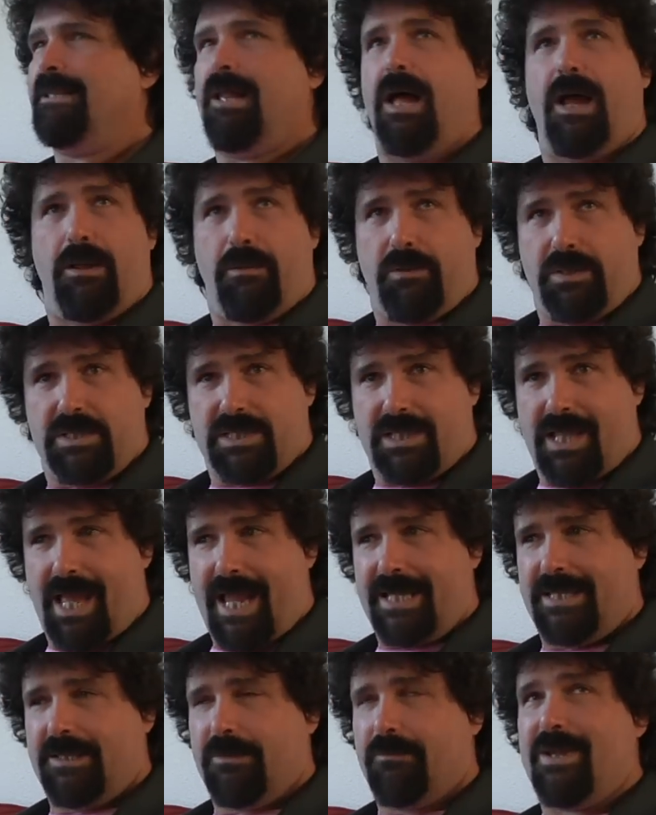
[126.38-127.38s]
I always
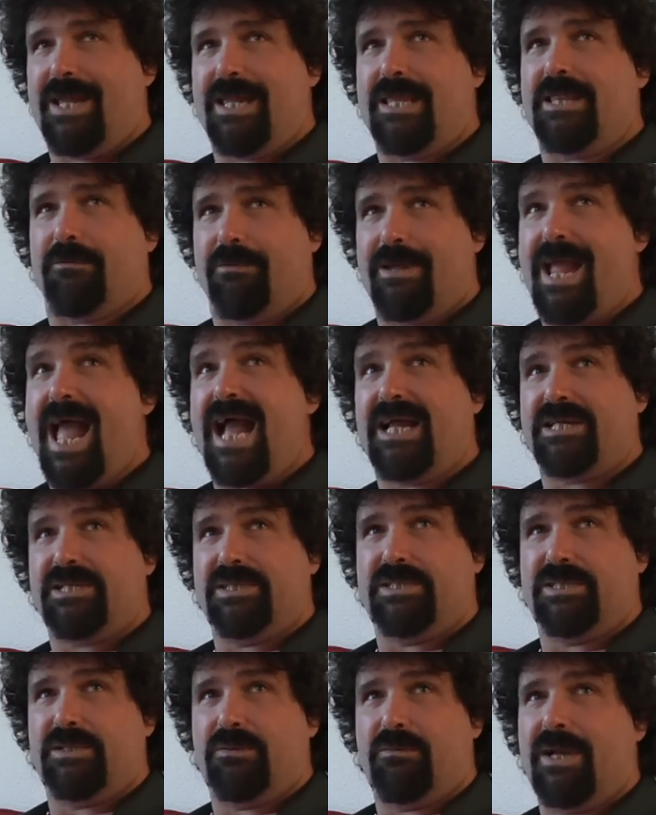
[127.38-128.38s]
liked the
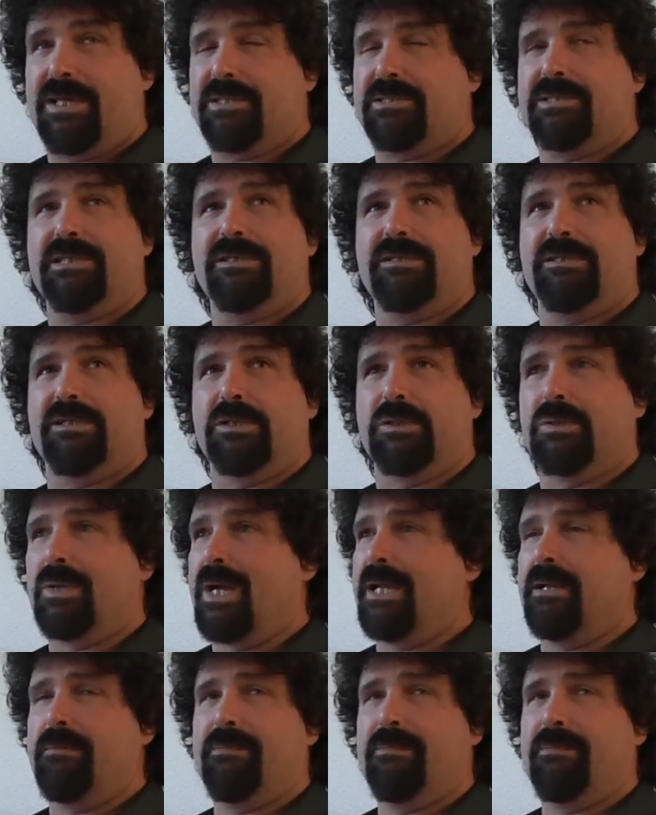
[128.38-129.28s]
reactions in wrestling are great.